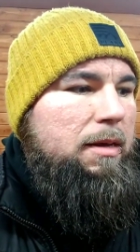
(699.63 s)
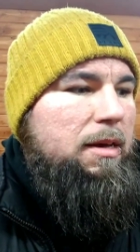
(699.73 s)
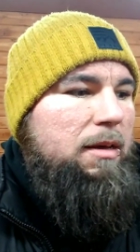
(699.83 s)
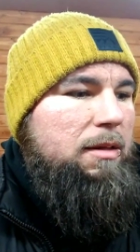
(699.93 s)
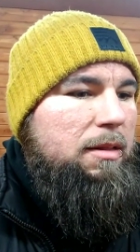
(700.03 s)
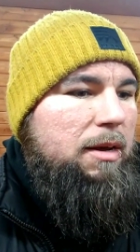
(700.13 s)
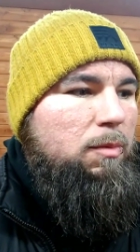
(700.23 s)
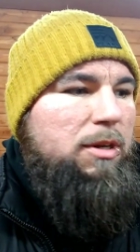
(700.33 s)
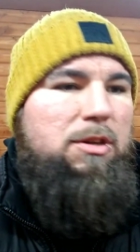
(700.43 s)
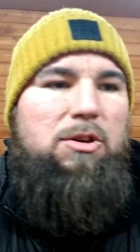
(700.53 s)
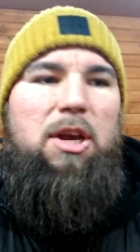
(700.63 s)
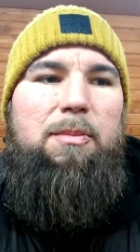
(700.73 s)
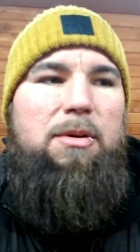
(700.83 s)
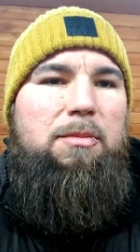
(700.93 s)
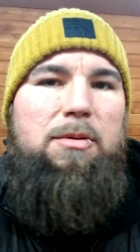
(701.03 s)
yeah, now winter's
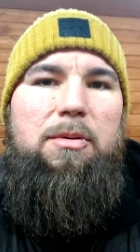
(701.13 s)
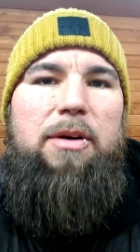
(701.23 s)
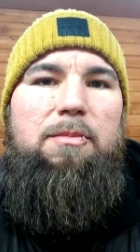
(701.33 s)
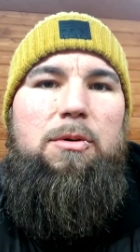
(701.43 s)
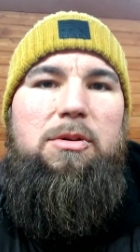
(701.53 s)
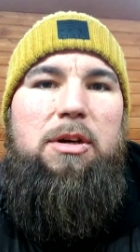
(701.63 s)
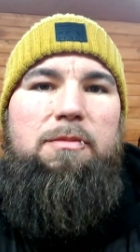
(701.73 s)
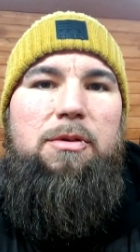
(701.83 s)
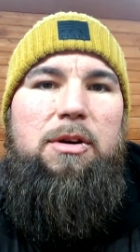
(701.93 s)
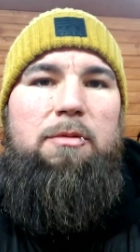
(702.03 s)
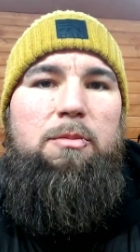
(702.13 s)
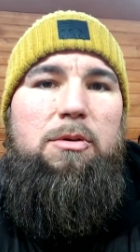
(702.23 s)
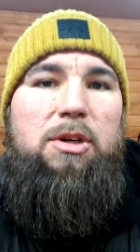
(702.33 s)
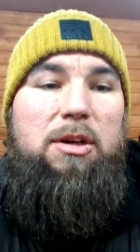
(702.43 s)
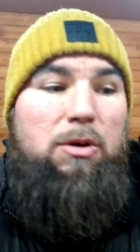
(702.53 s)
coming, we'll have more time for another
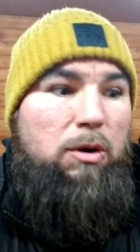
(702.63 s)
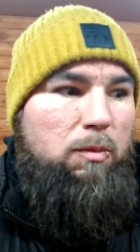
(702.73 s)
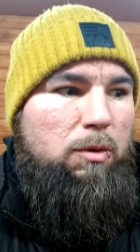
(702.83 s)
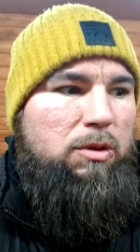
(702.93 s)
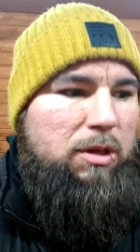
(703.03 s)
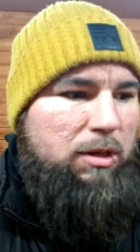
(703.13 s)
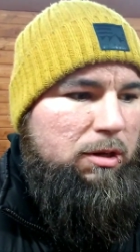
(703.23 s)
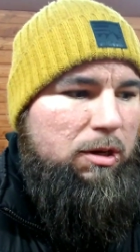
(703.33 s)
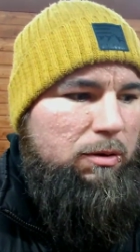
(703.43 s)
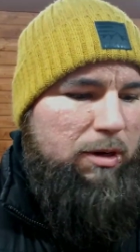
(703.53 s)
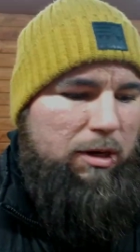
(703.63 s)
project. A lot wanting to do